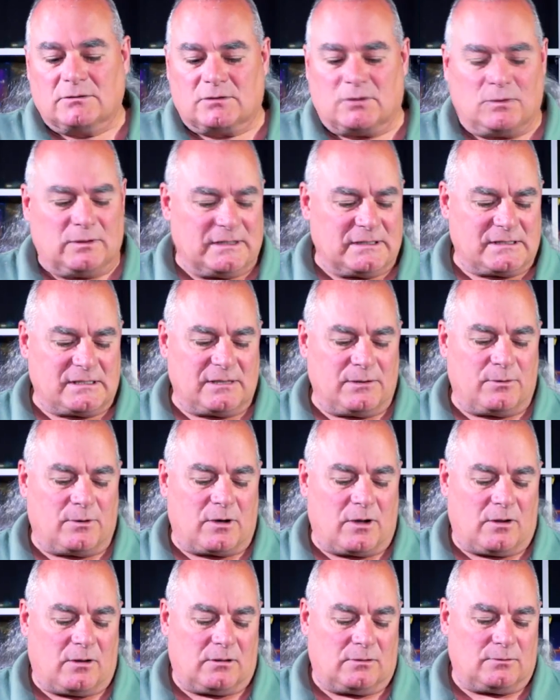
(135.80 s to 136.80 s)
So let's see
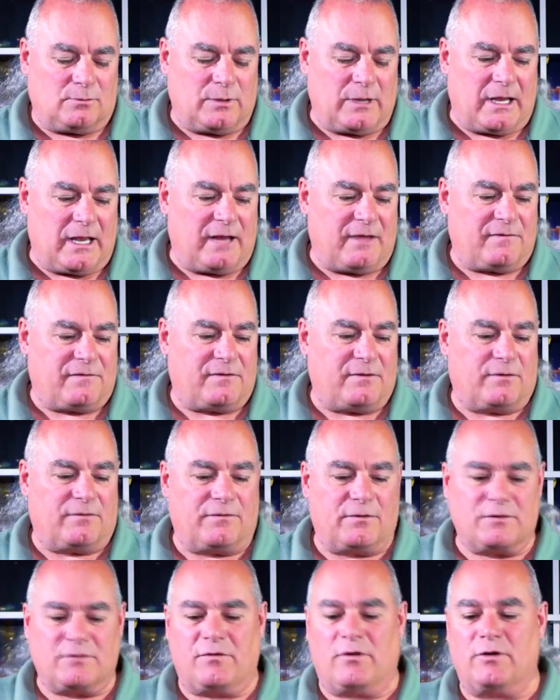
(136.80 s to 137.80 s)
what all we have here.
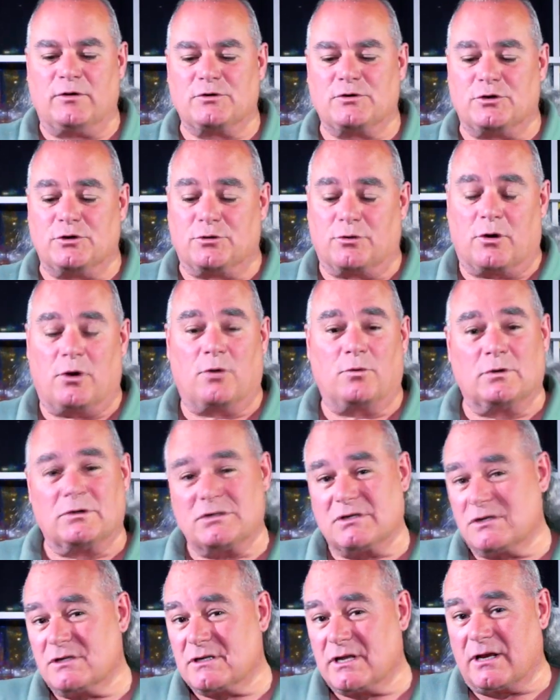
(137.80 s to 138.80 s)
First of all, there's the drone.
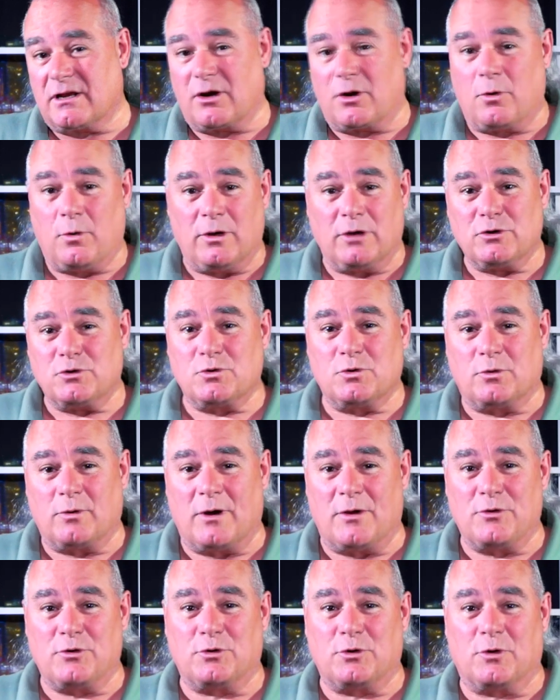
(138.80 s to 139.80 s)
Let's just take a quick tour
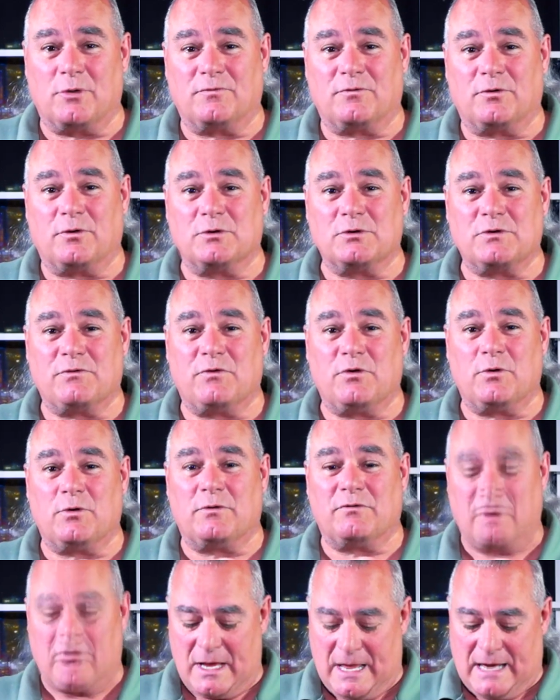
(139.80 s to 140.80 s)
around the drone for those of you
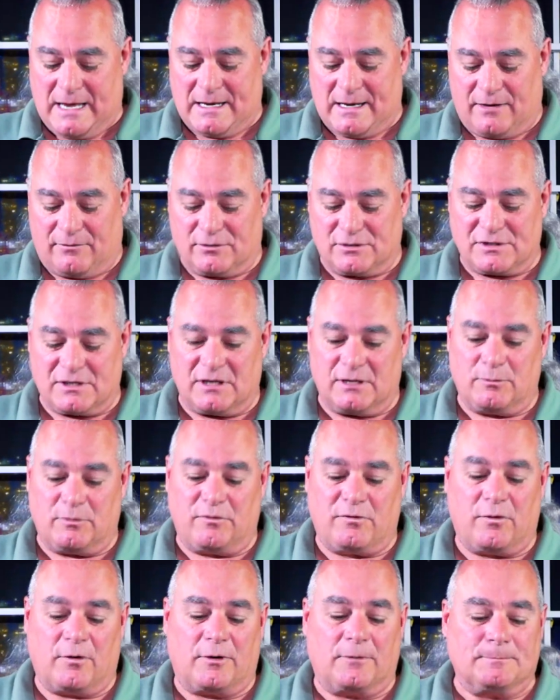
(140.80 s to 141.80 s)
who have never seen it
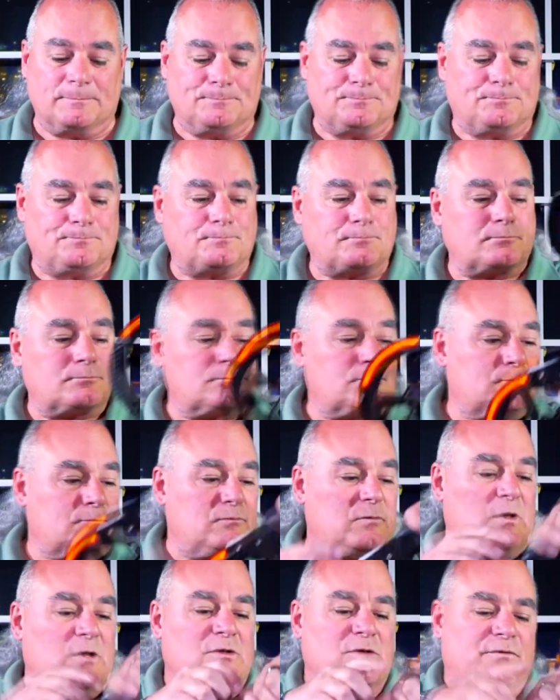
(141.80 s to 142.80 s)
before.
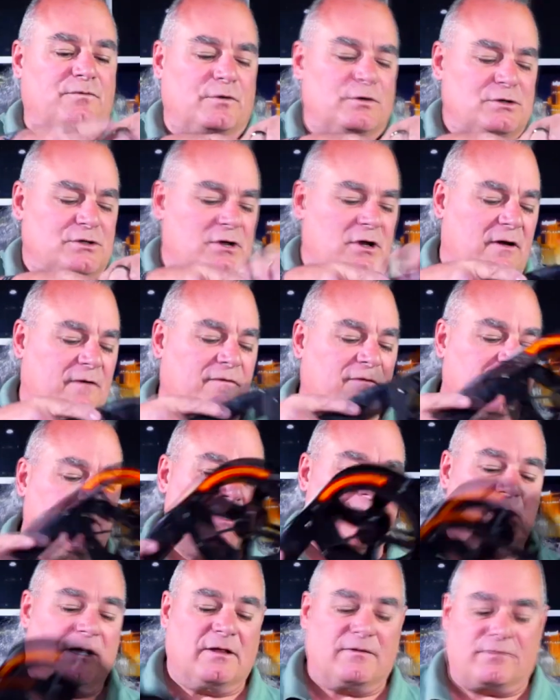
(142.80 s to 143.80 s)
So first off,
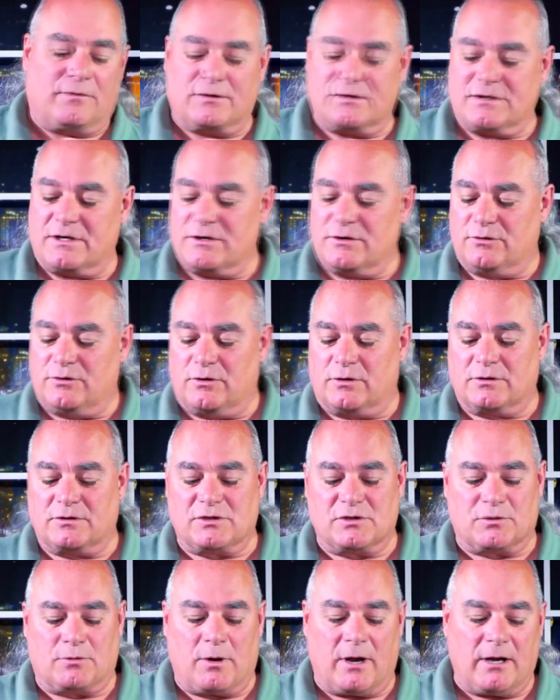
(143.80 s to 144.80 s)
first thing you'll
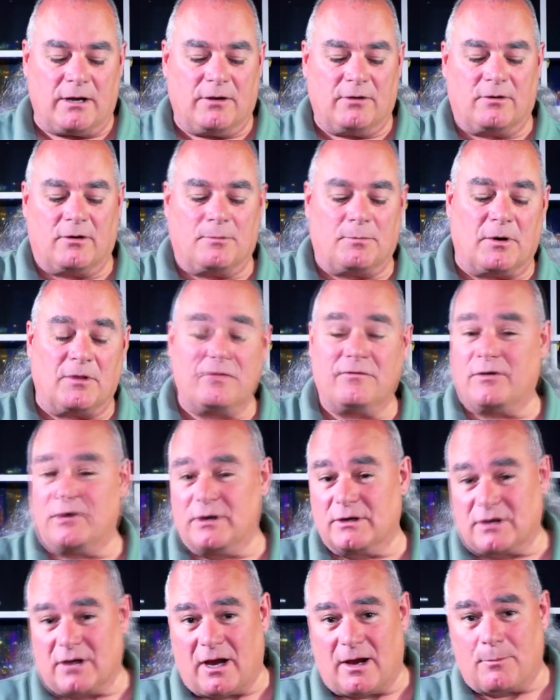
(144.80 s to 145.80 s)
notice is right here up on the
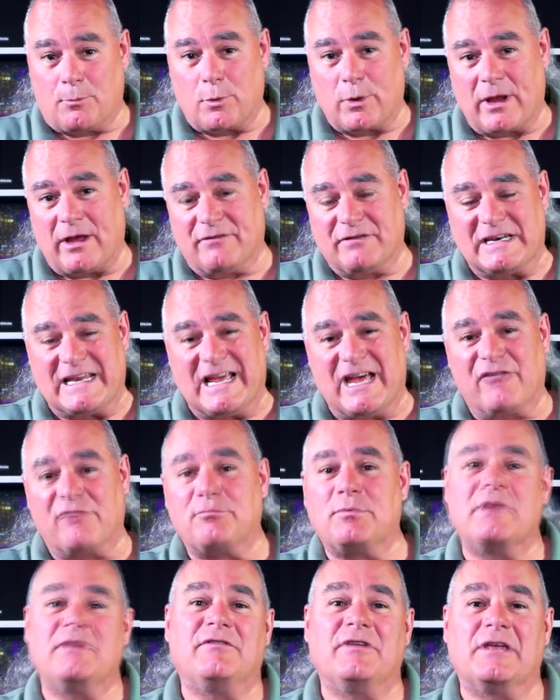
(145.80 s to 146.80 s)
very top, we have an
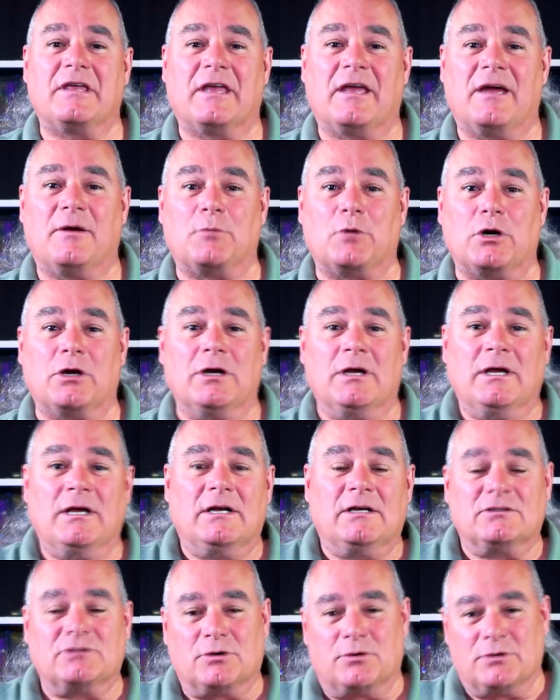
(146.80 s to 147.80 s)
FPV camera.
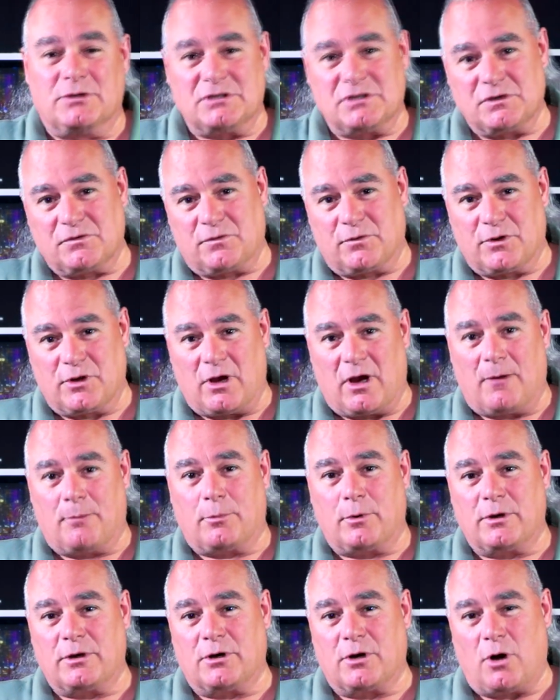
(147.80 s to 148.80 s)
So this is for the
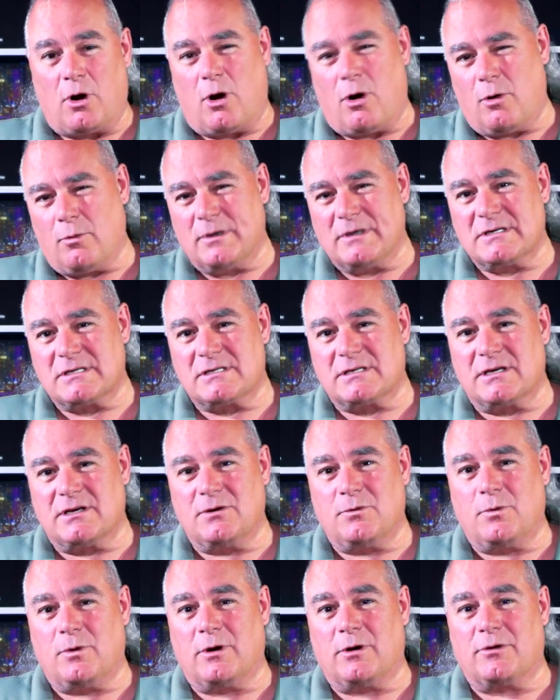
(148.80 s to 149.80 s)
operator to always
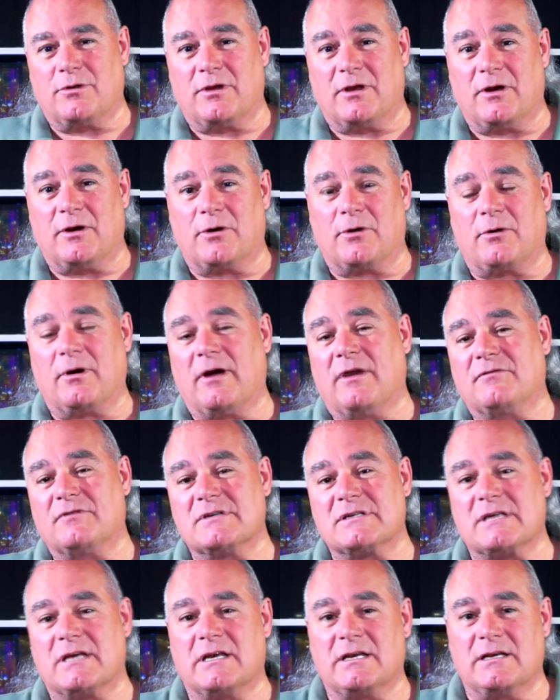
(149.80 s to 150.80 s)
see where the
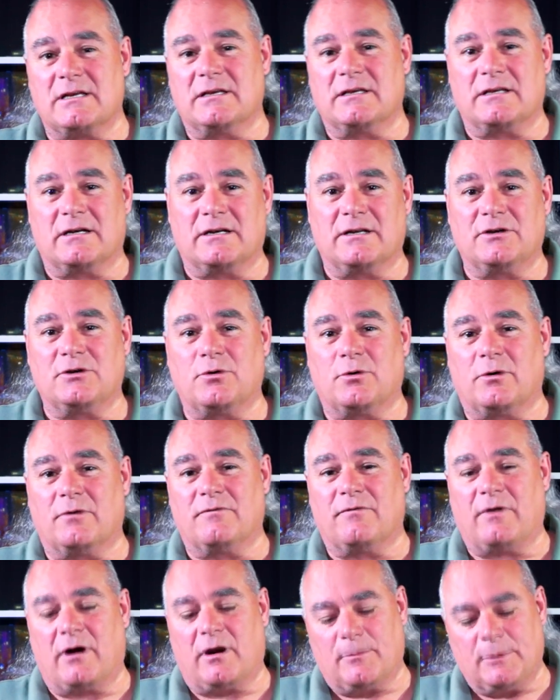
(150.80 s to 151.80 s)
aircraft is heading in an indoor
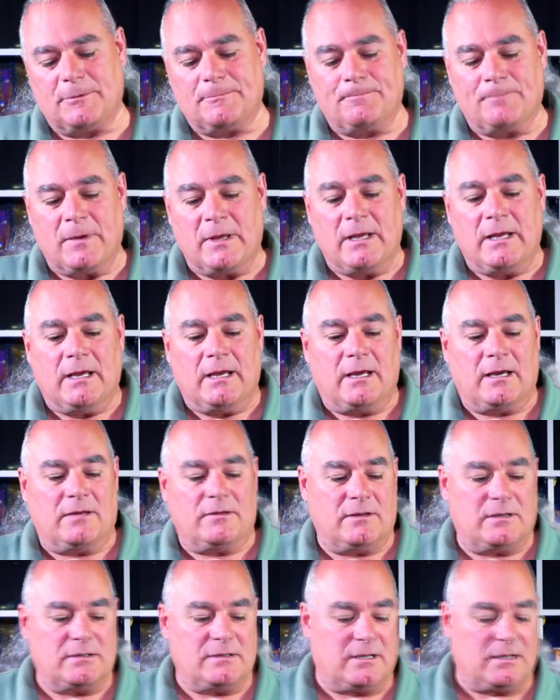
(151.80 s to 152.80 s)
environment.
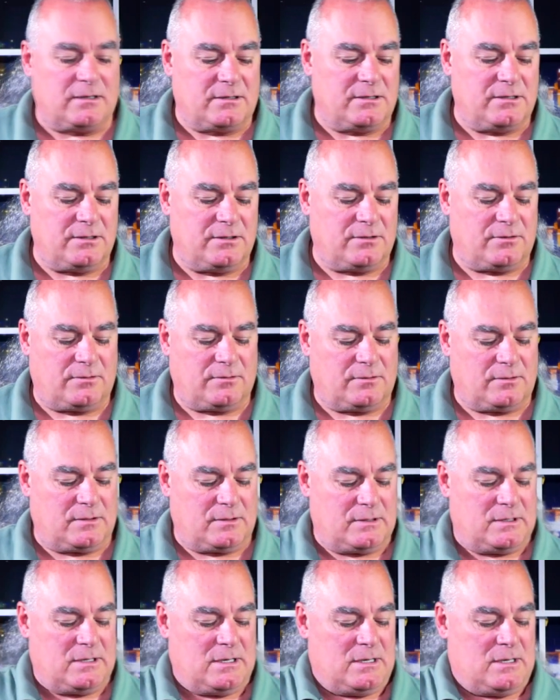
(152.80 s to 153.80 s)
And then down
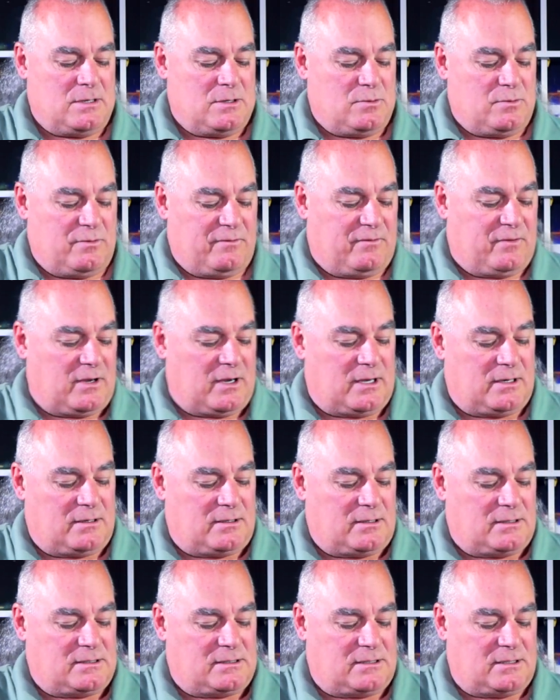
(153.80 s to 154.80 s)
here, we've
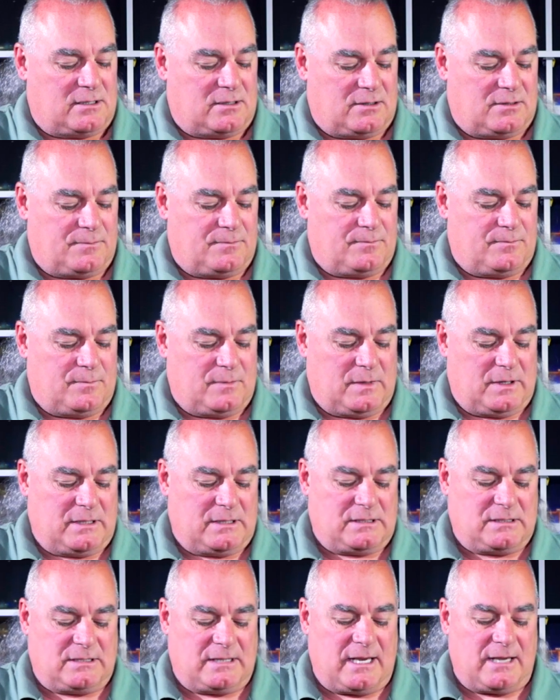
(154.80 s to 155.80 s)
got uh, set up
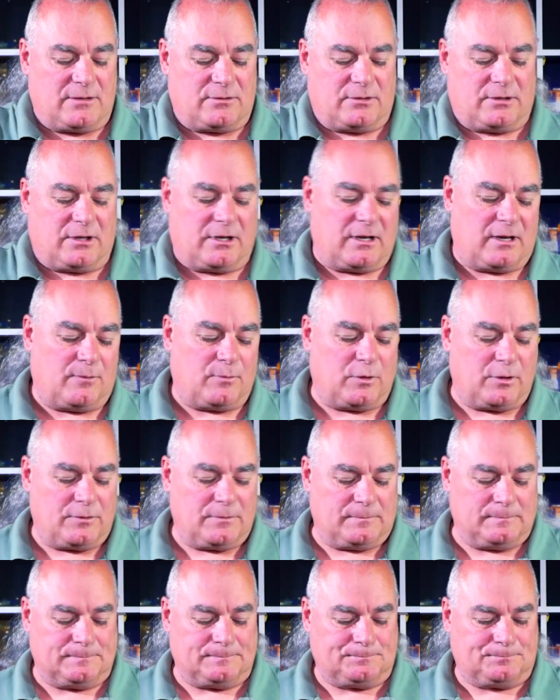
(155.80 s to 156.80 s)
a standard camera